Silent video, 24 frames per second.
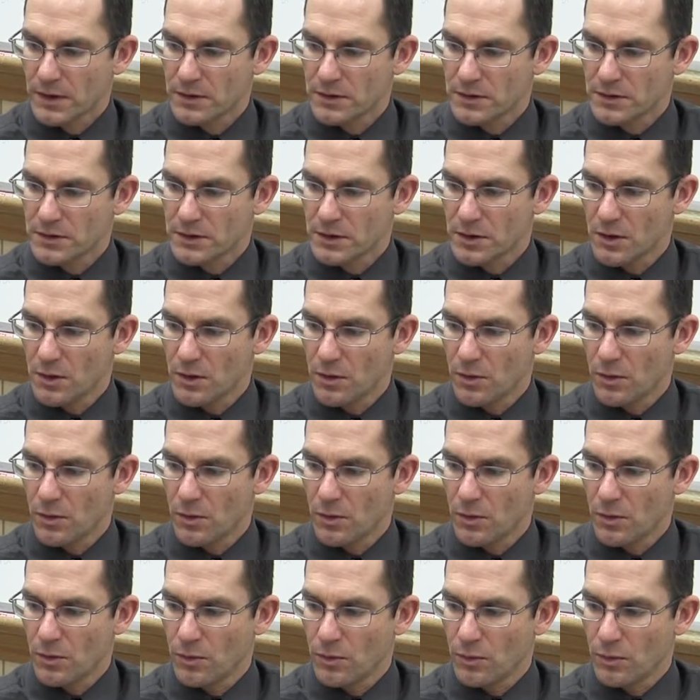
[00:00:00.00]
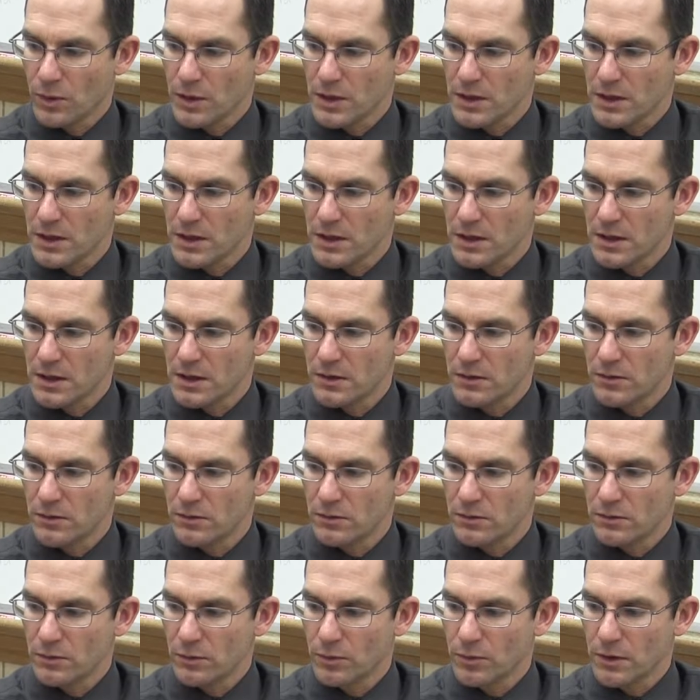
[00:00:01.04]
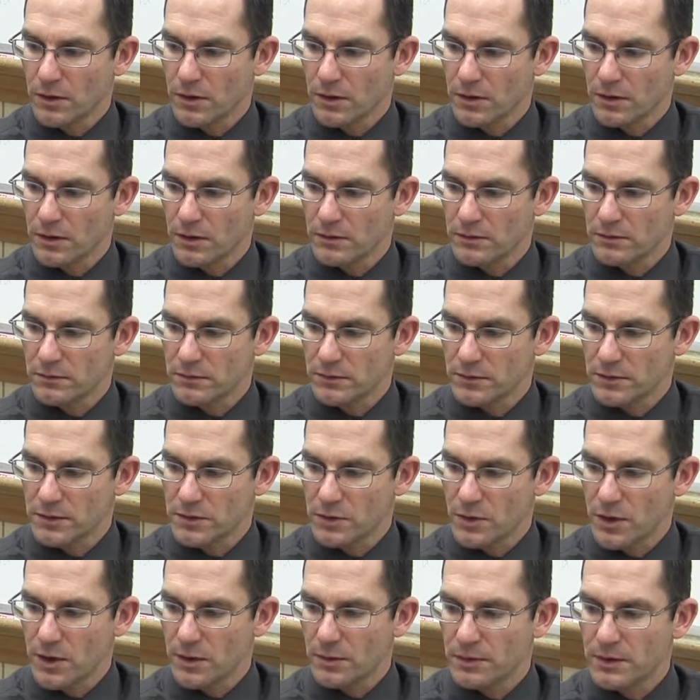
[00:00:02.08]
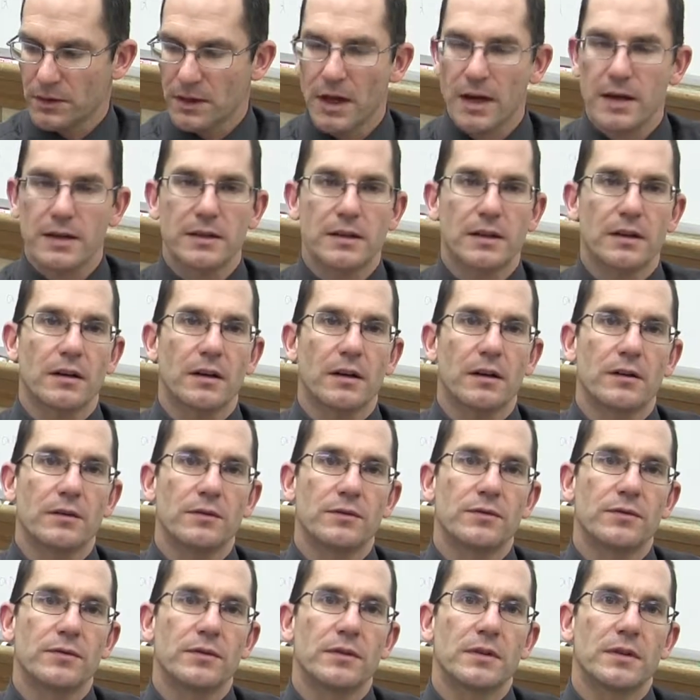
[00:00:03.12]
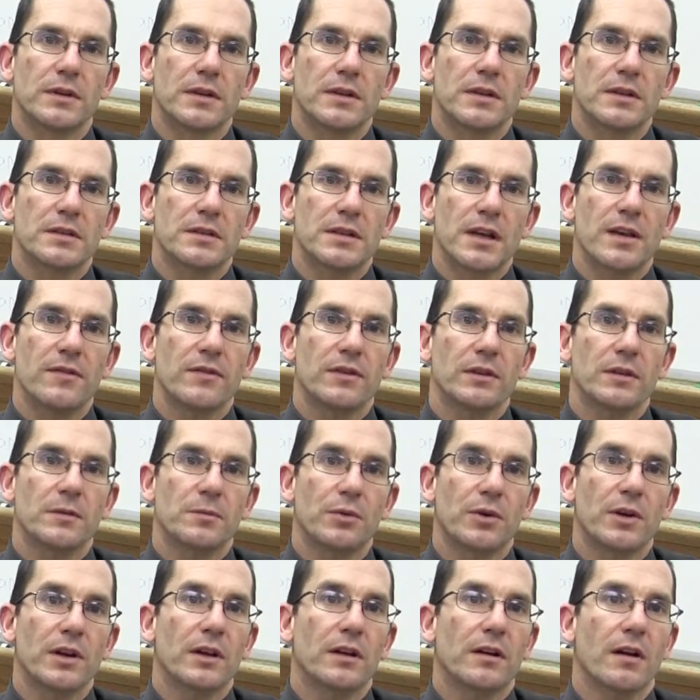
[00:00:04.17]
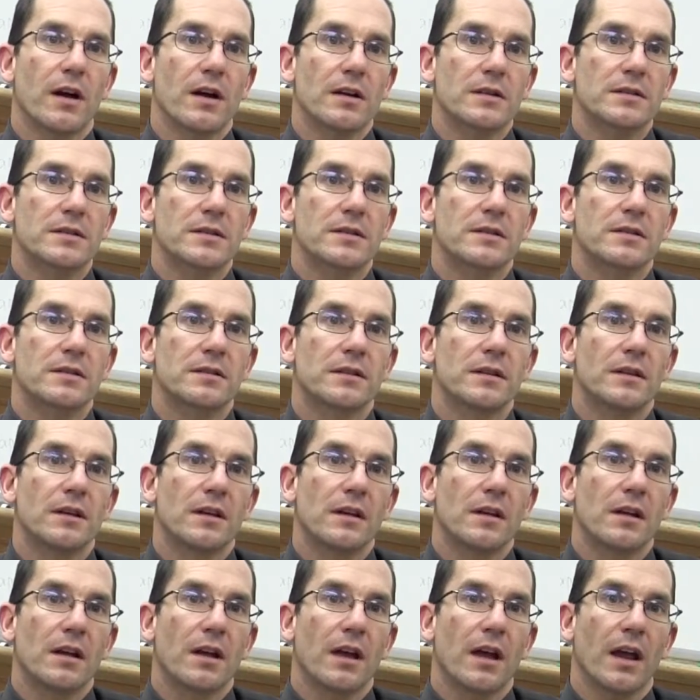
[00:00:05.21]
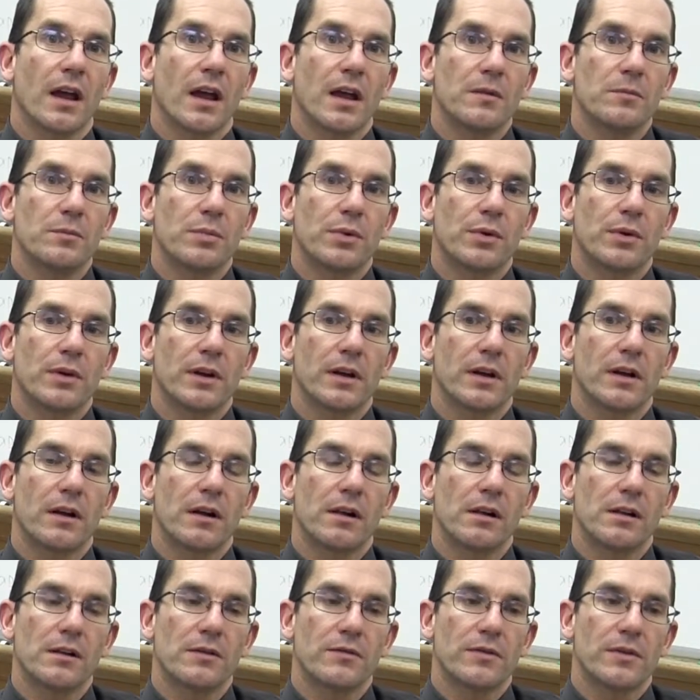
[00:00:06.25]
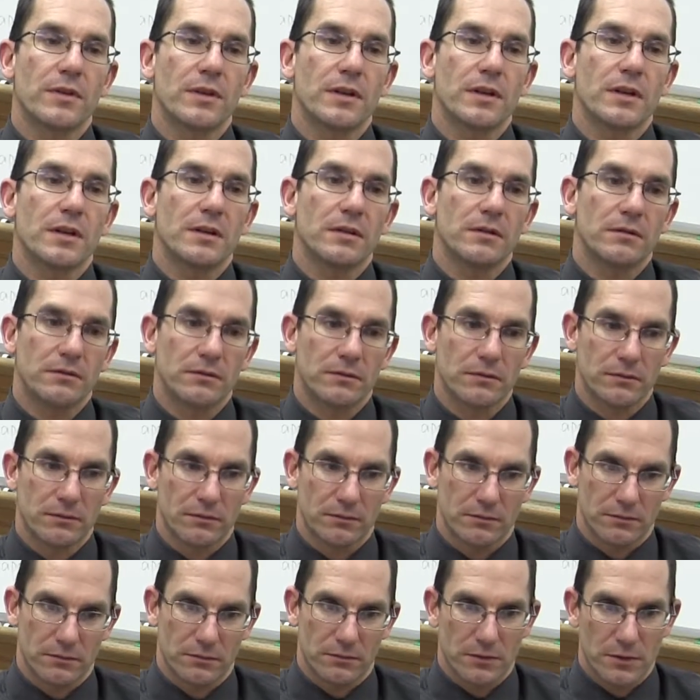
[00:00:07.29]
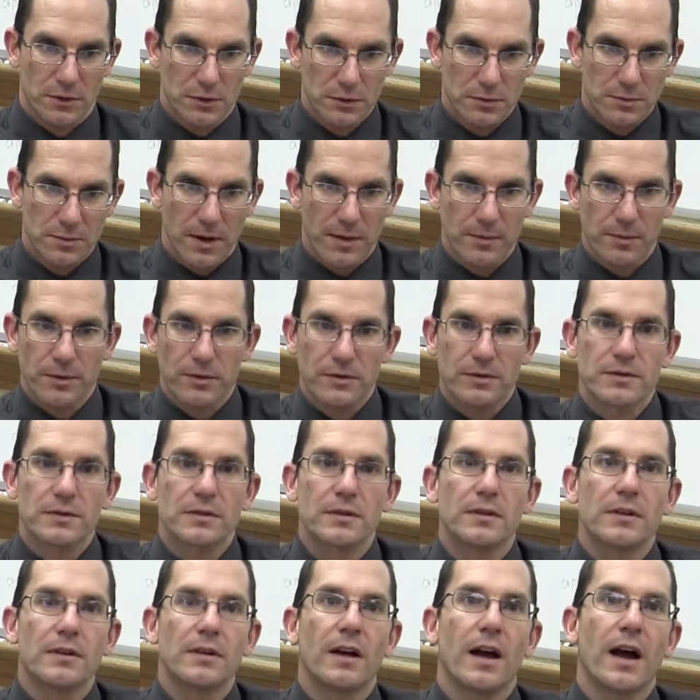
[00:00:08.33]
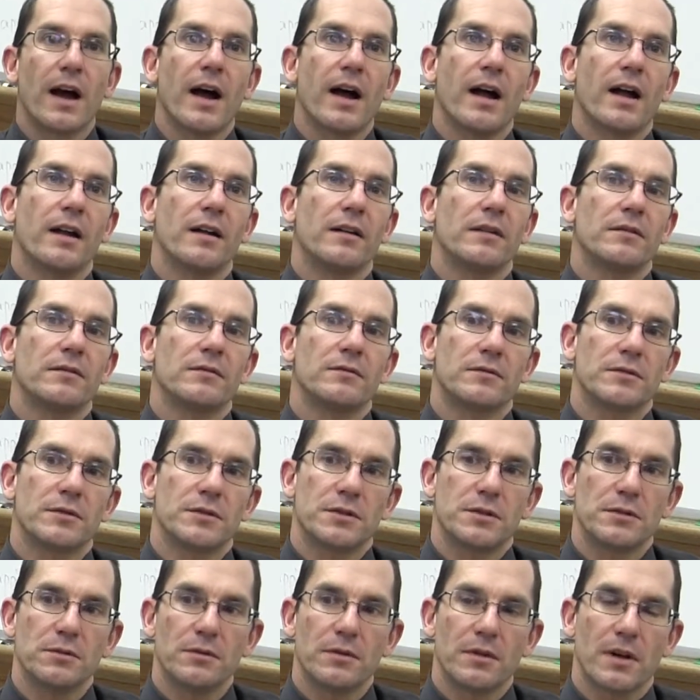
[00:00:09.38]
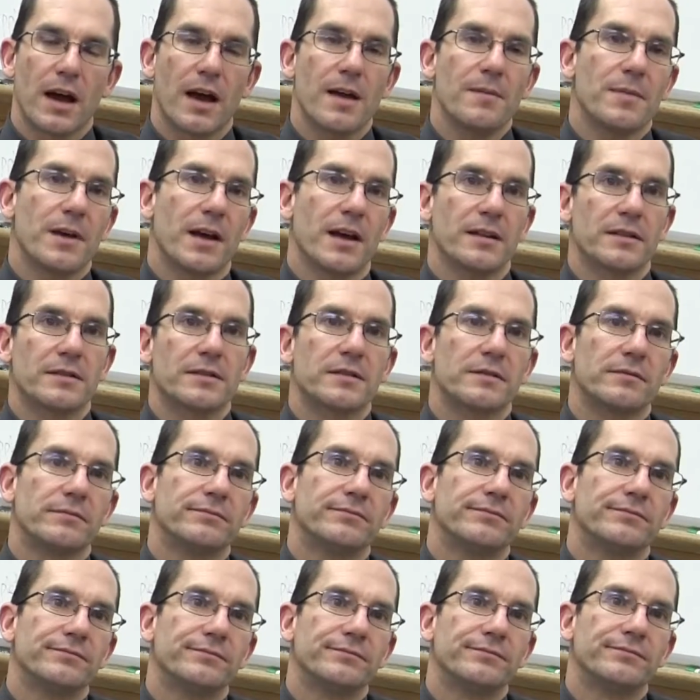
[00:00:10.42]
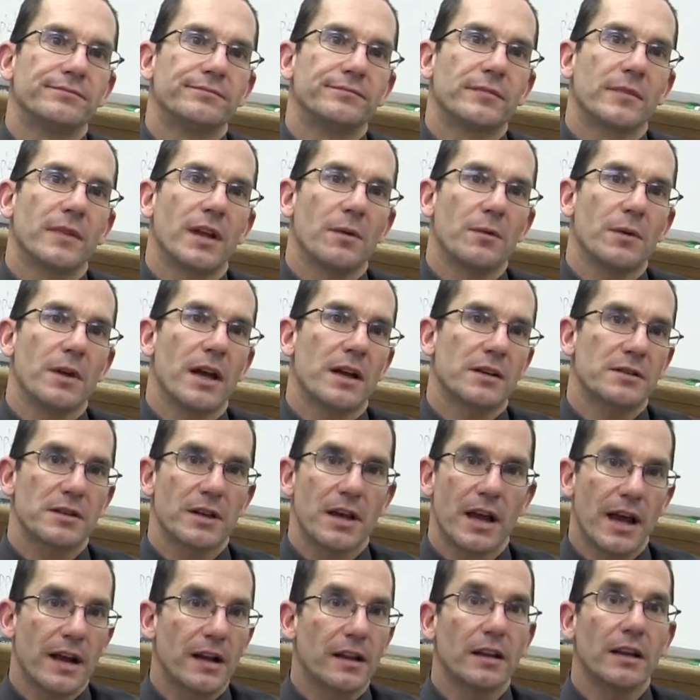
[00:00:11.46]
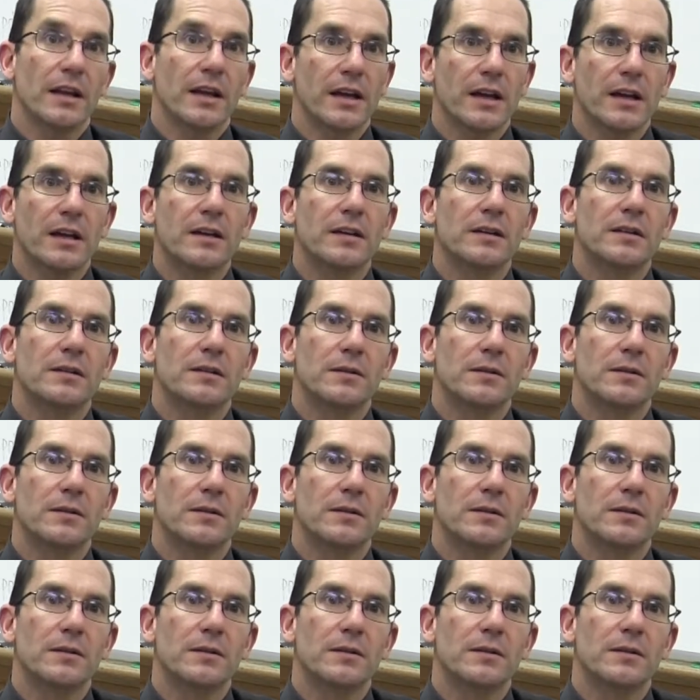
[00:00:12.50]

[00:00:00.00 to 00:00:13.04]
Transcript: so we were toying with the idea of saving the printing costs and putting all of the newspapers on student iPads. And we actually had a link